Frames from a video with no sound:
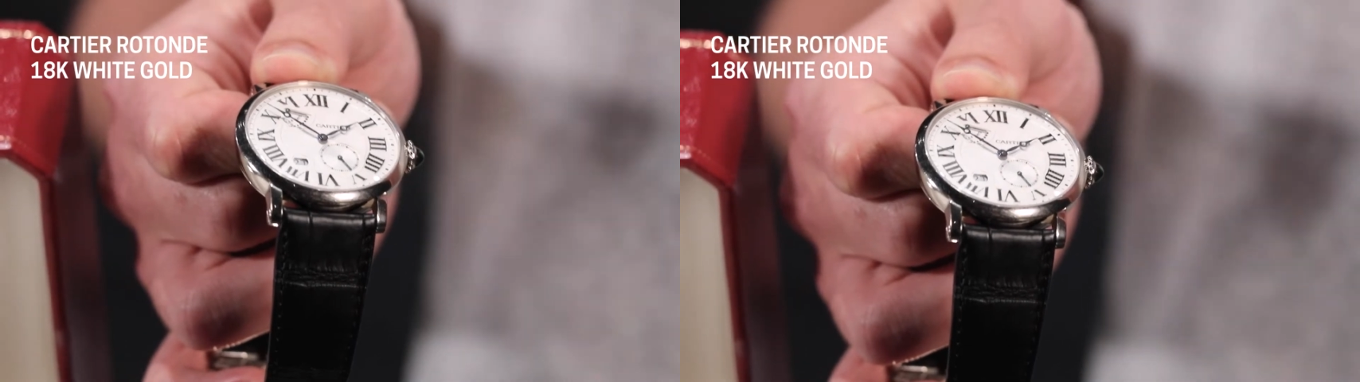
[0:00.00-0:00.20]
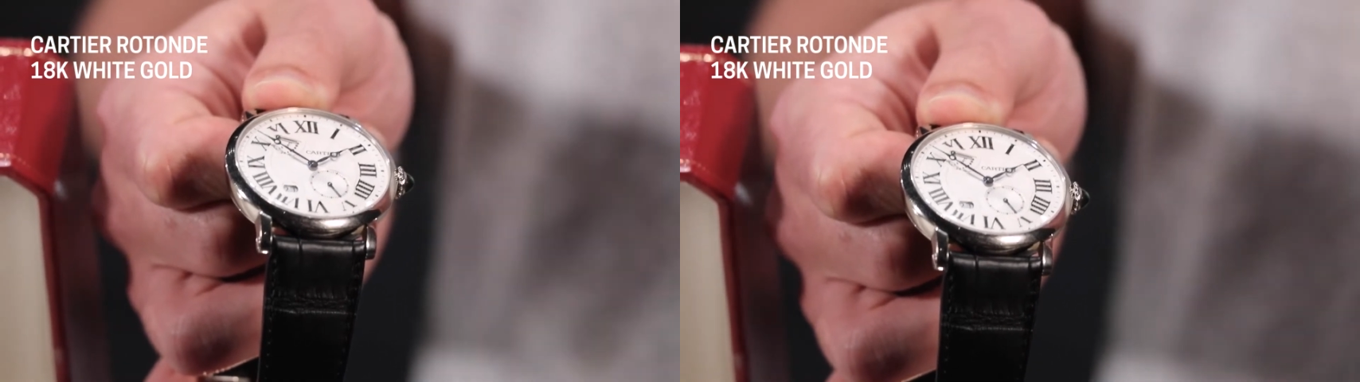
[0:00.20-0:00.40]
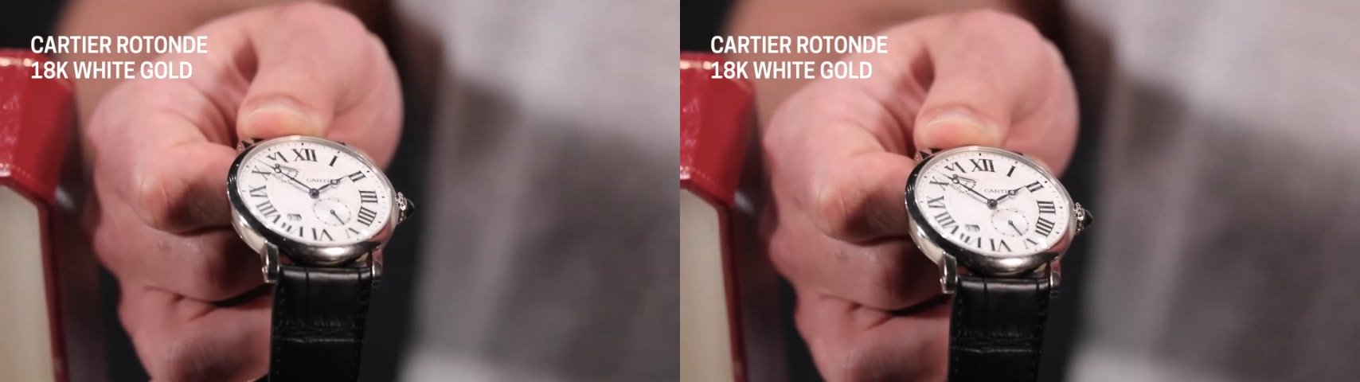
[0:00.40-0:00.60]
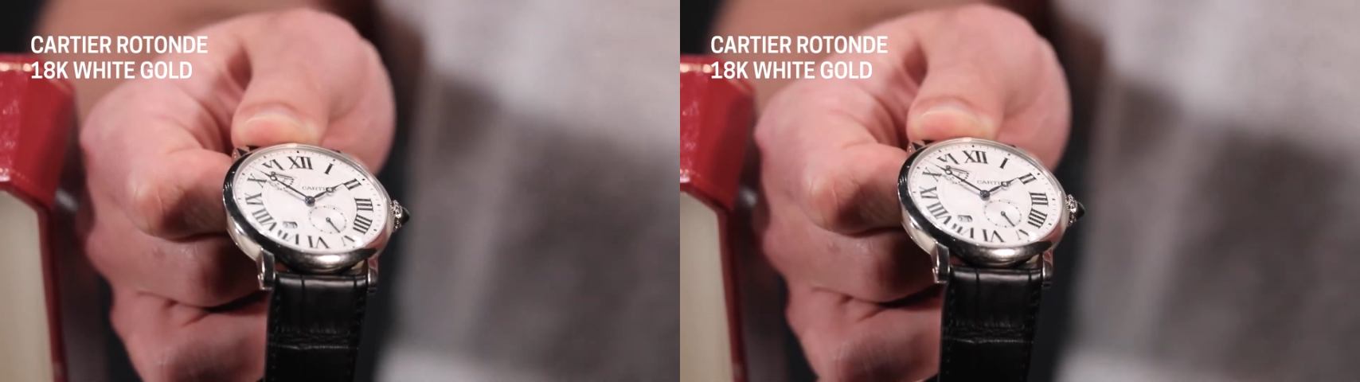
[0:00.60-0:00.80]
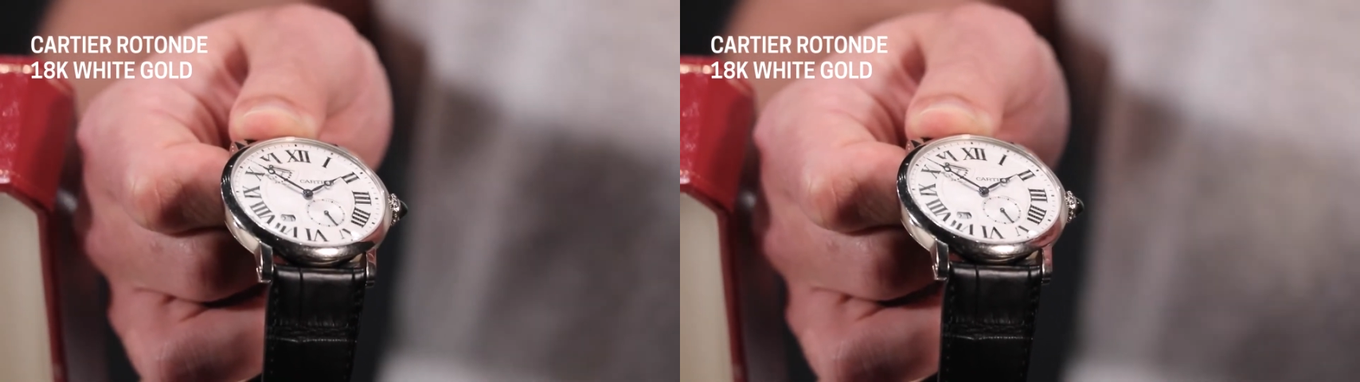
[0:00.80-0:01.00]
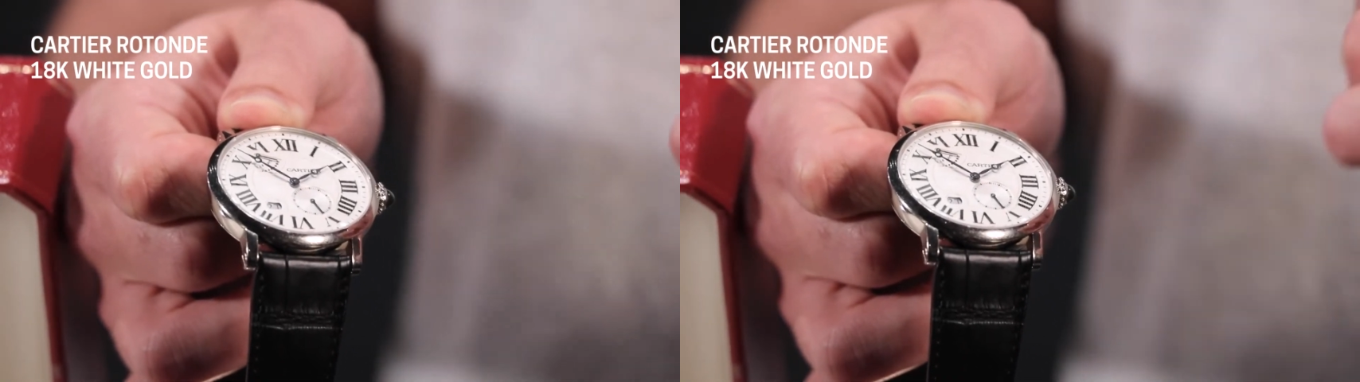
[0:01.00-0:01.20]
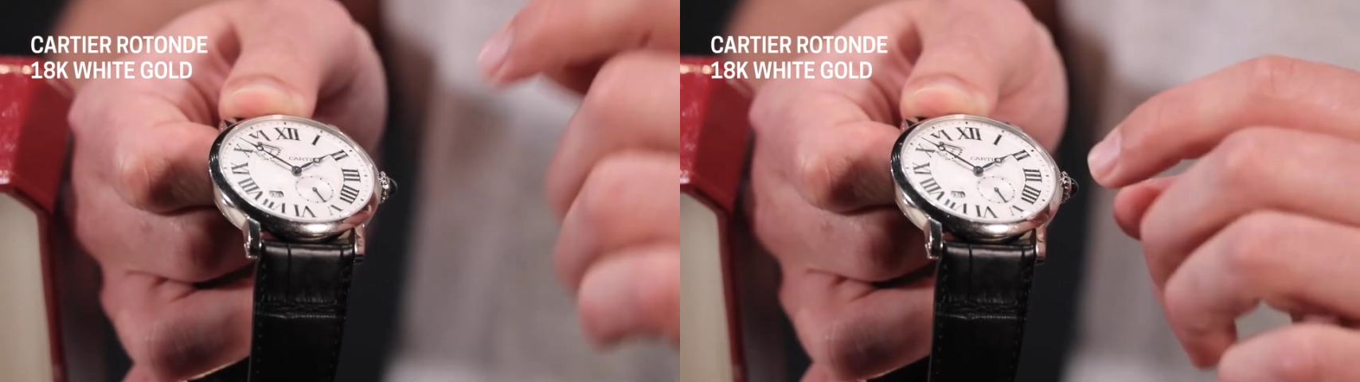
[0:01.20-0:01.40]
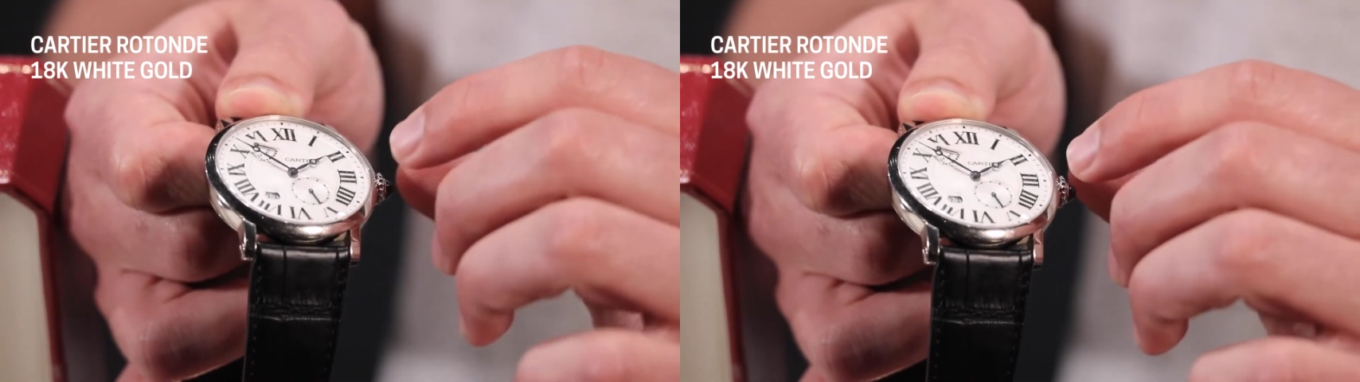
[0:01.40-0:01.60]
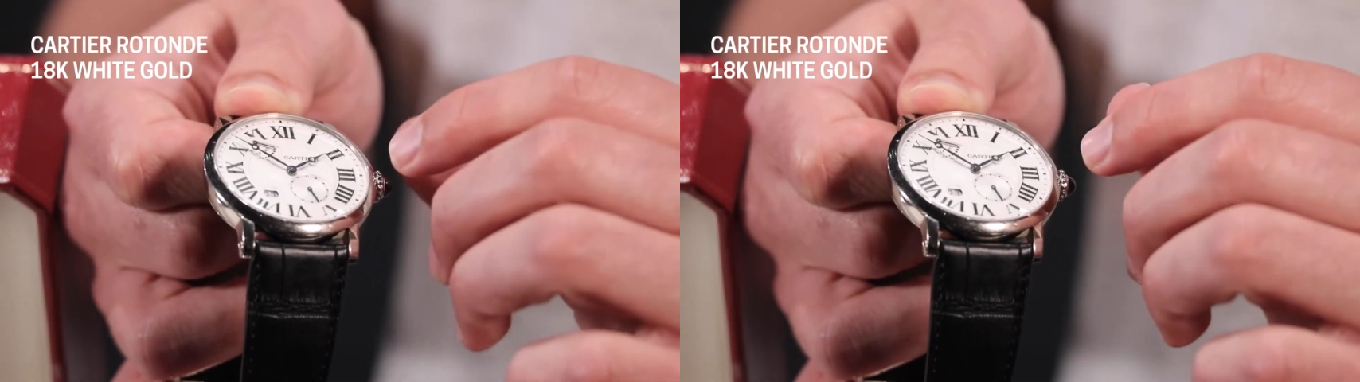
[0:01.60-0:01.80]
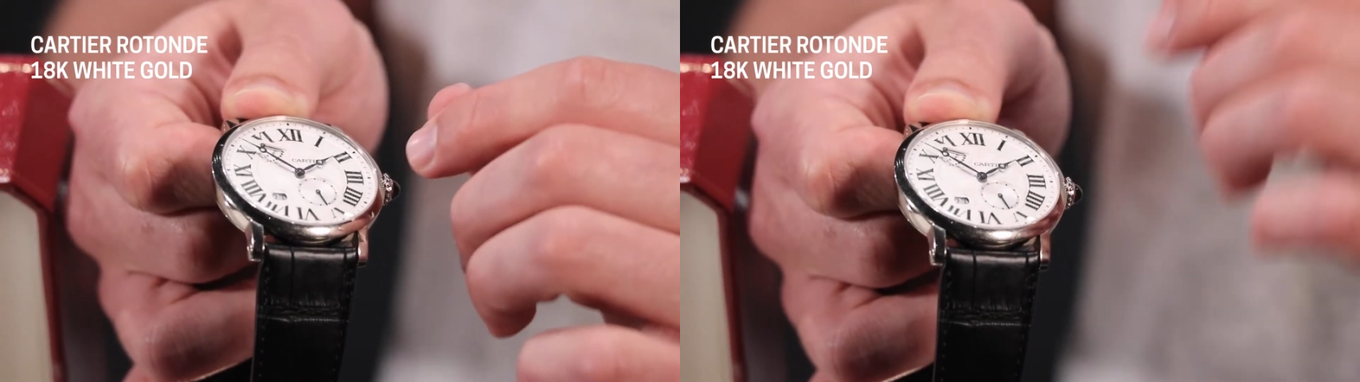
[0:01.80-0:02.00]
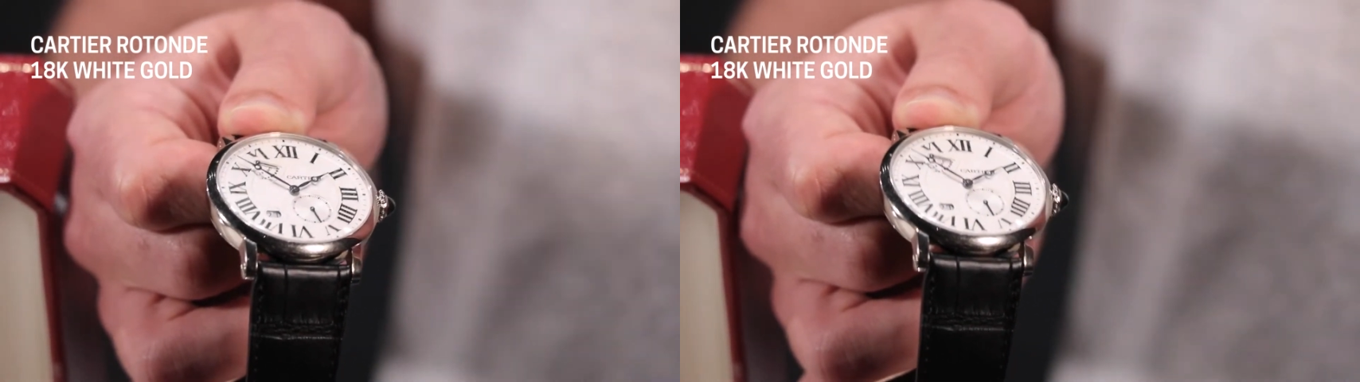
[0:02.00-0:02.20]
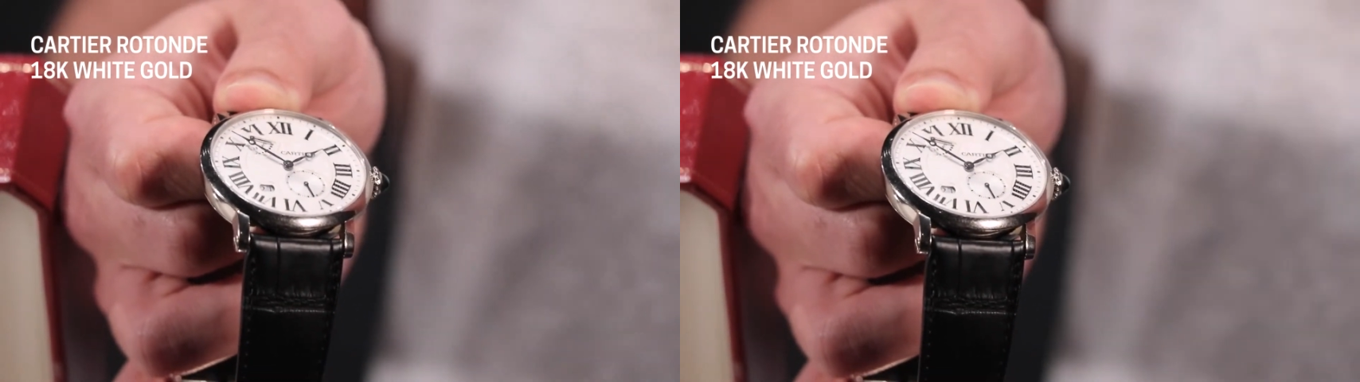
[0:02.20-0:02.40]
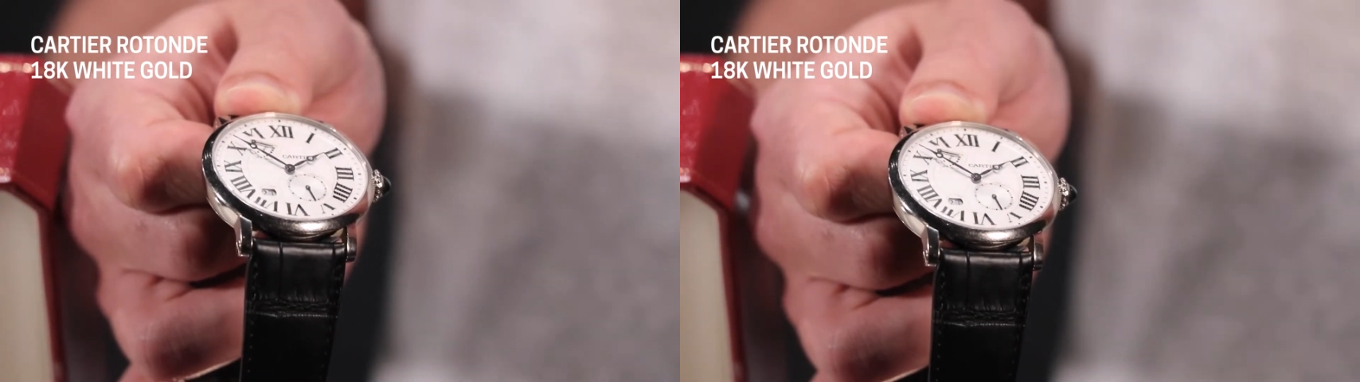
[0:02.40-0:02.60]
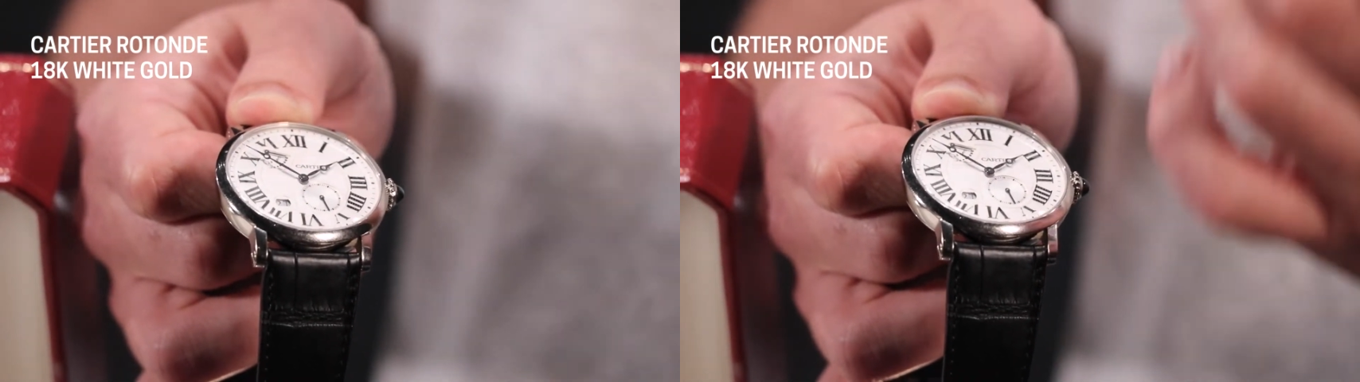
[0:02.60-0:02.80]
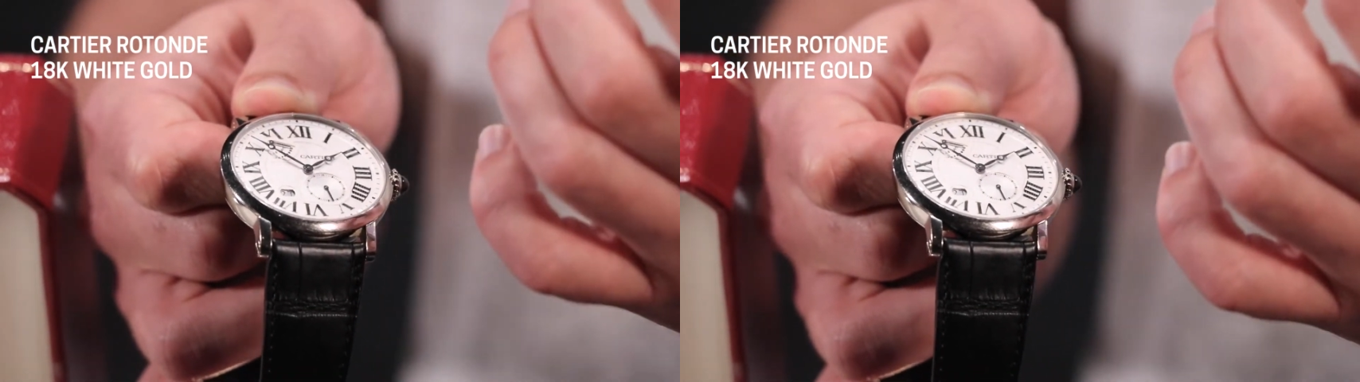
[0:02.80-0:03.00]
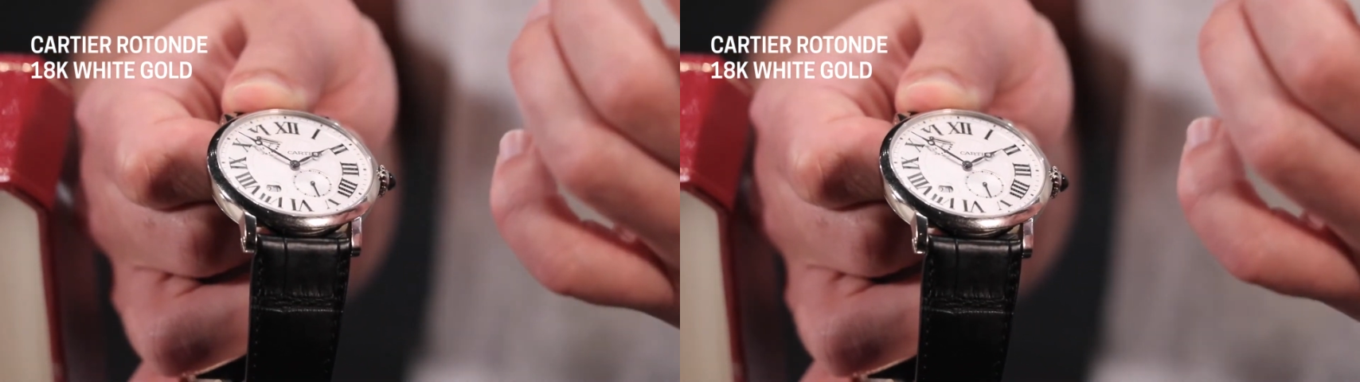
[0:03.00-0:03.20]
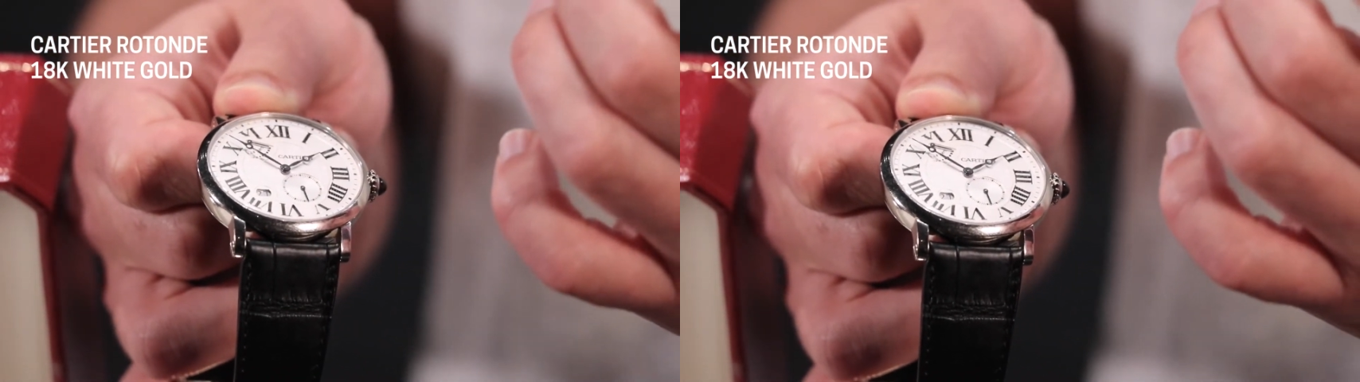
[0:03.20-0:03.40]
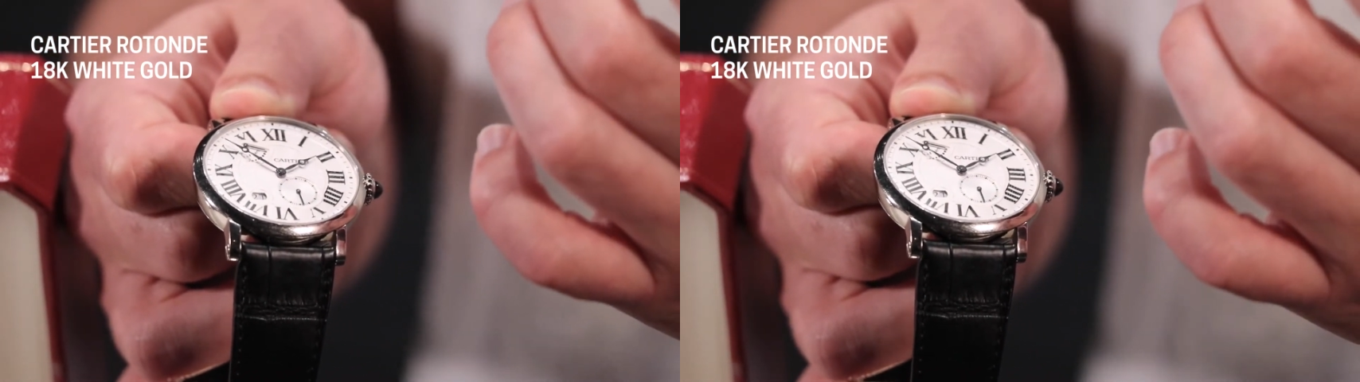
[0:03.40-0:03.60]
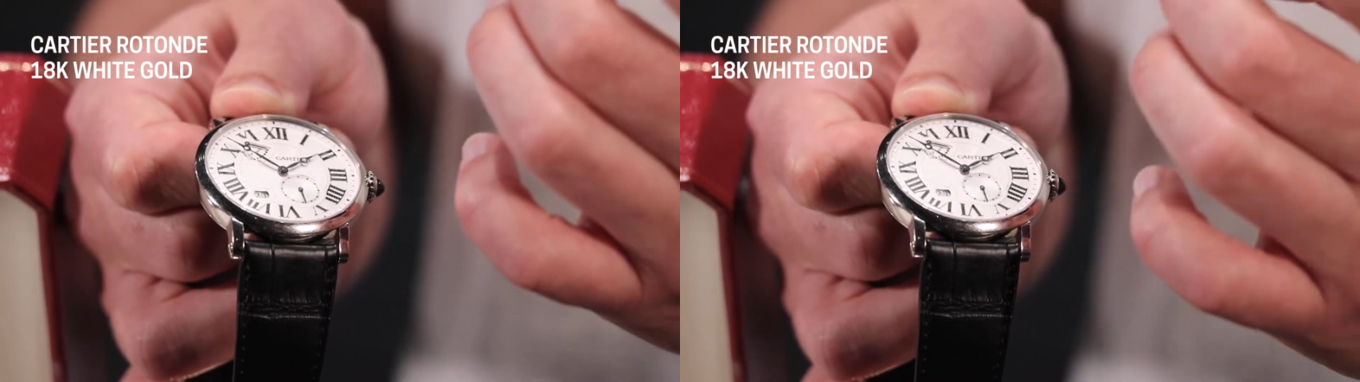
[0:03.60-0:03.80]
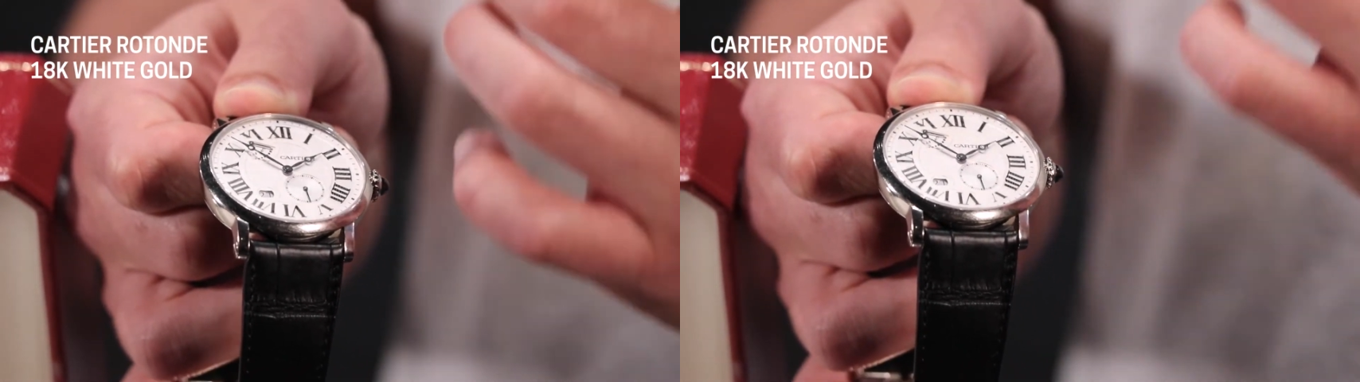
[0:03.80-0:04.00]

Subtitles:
No face is visible, so there are no lips to read.